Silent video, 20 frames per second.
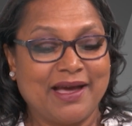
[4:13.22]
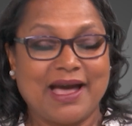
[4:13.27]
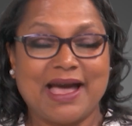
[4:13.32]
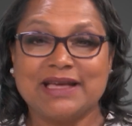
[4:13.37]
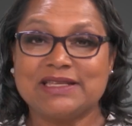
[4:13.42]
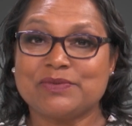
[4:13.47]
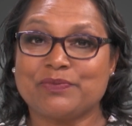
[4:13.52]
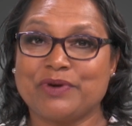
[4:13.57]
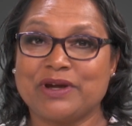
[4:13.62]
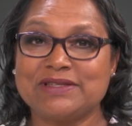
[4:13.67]

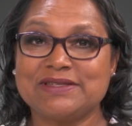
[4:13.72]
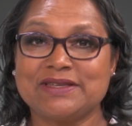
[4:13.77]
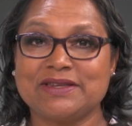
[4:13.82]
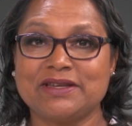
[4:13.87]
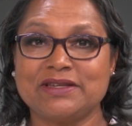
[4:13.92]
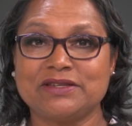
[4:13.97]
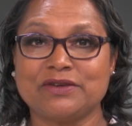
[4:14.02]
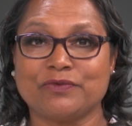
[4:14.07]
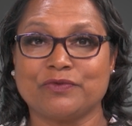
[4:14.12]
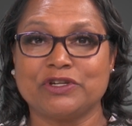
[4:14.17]
As
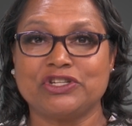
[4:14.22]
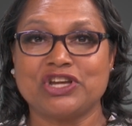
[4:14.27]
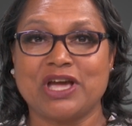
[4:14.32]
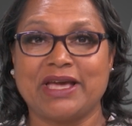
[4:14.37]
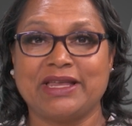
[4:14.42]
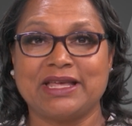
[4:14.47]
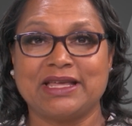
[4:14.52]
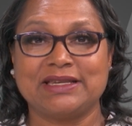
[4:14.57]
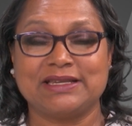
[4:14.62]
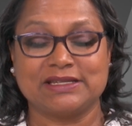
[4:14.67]
president of
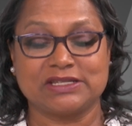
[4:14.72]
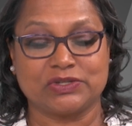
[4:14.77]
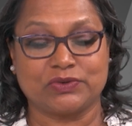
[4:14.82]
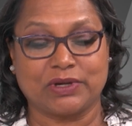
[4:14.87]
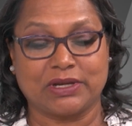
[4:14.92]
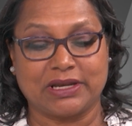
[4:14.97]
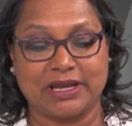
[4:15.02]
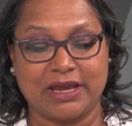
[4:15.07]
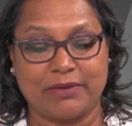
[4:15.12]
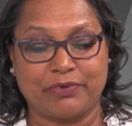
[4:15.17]
Regina
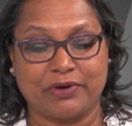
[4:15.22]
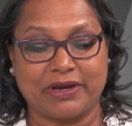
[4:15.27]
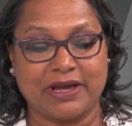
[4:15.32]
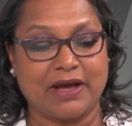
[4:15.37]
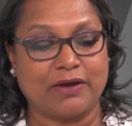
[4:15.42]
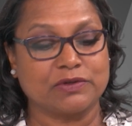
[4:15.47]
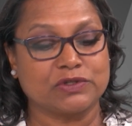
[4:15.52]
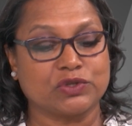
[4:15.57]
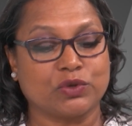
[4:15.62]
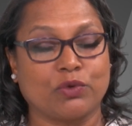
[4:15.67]
District Labor
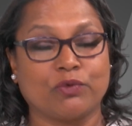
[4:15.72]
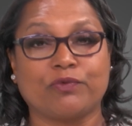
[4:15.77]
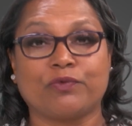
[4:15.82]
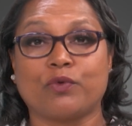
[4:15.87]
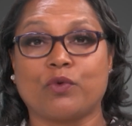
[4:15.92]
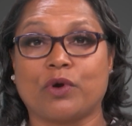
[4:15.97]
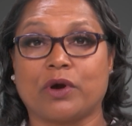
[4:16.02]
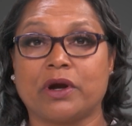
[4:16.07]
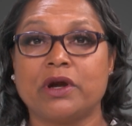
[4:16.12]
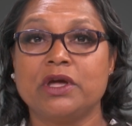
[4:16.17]
Council
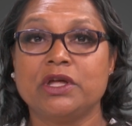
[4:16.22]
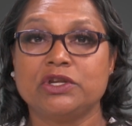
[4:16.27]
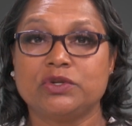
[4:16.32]
for